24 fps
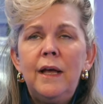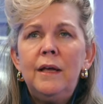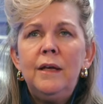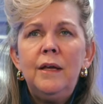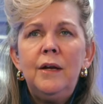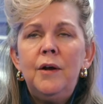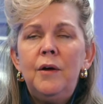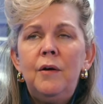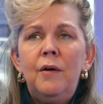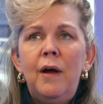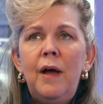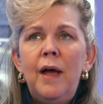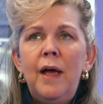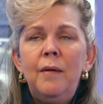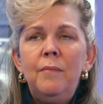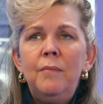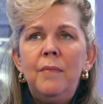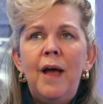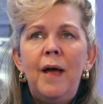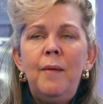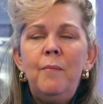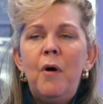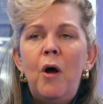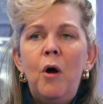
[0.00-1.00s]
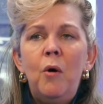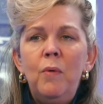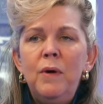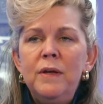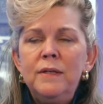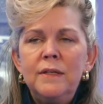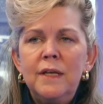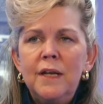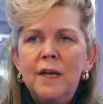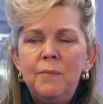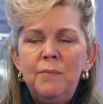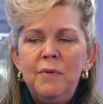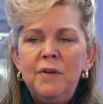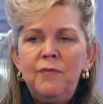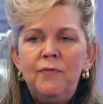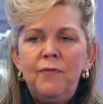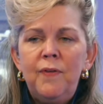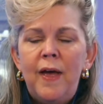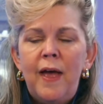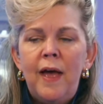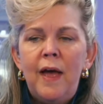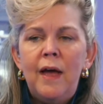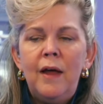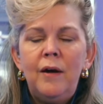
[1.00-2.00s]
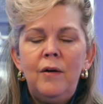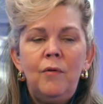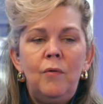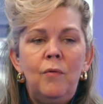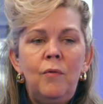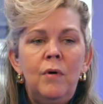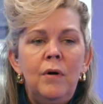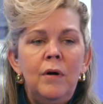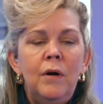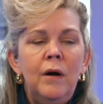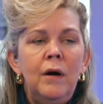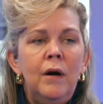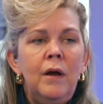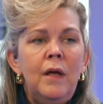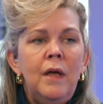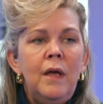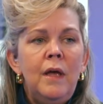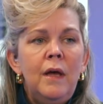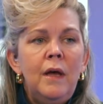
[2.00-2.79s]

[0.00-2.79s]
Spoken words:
I'm always going to be fat, or